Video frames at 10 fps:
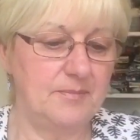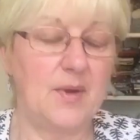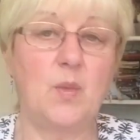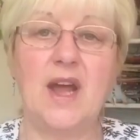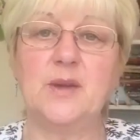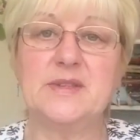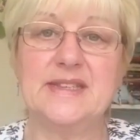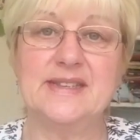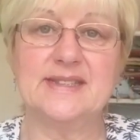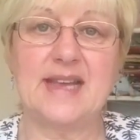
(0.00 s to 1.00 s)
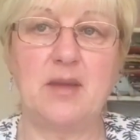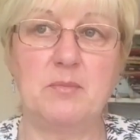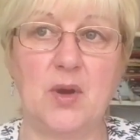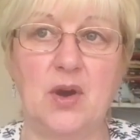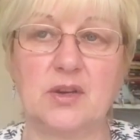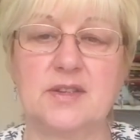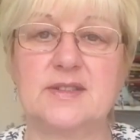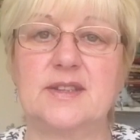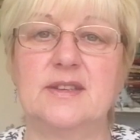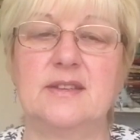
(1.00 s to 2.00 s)
While I was in the same
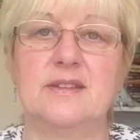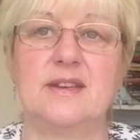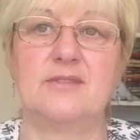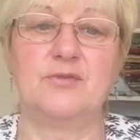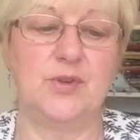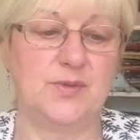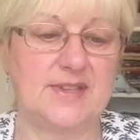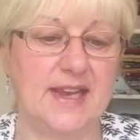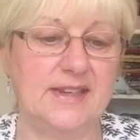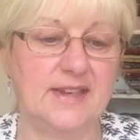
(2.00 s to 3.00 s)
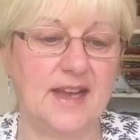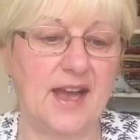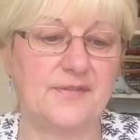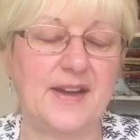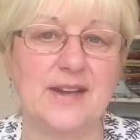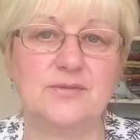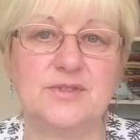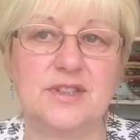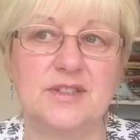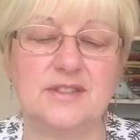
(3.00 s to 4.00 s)
box routing, I
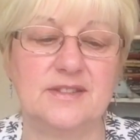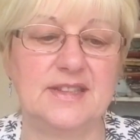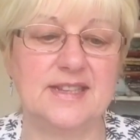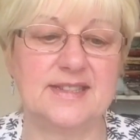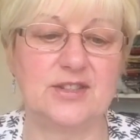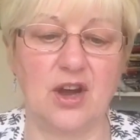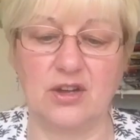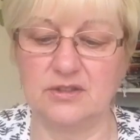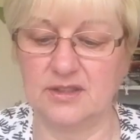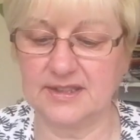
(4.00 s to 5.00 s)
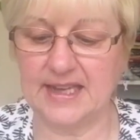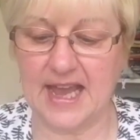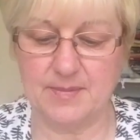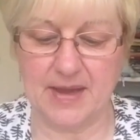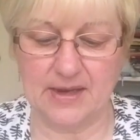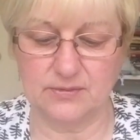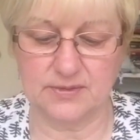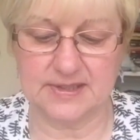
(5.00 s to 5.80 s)
found this doll came out.